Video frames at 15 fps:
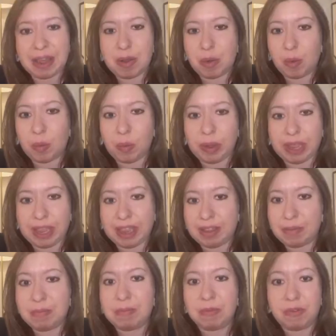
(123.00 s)

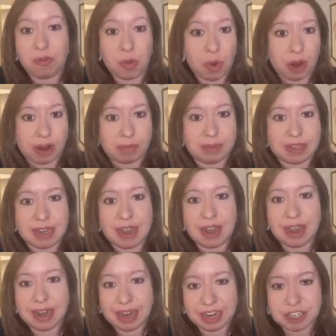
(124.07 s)
we formed
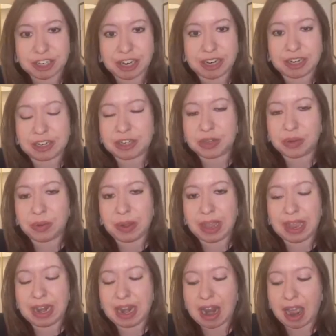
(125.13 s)
a nation. So
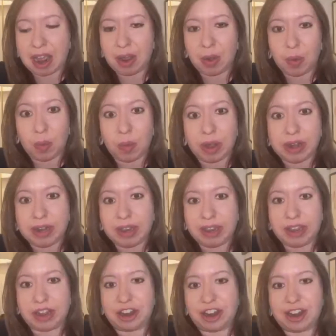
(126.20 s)
not 1
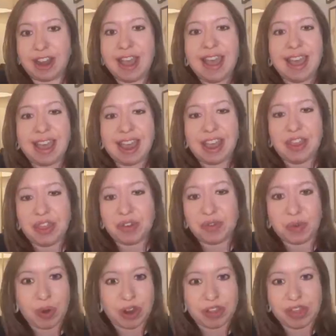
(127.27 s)
year in the
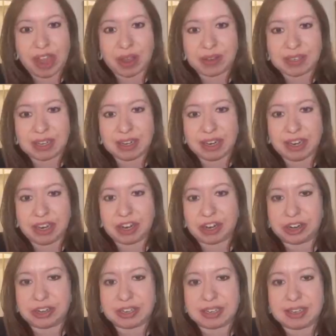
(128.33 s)
4,000
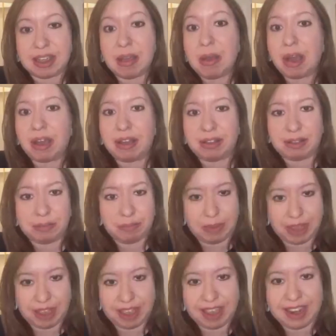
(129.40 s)
years
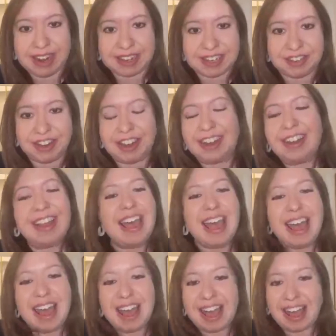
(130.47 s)
being in Israel
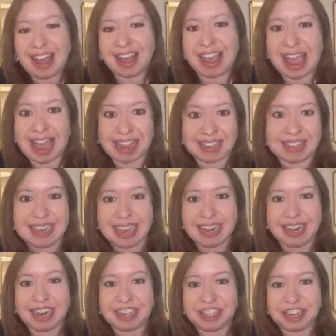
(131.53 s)
as a
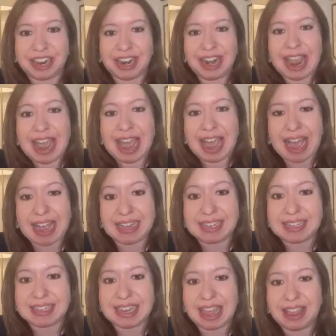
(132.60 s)
nation
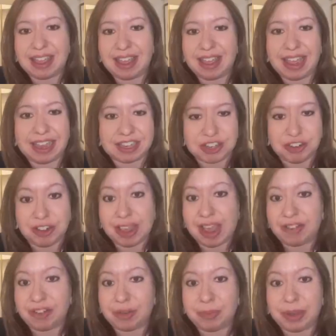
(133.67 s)
has Israel
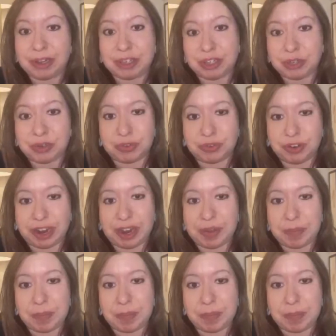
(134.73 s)
ever been Jew-free.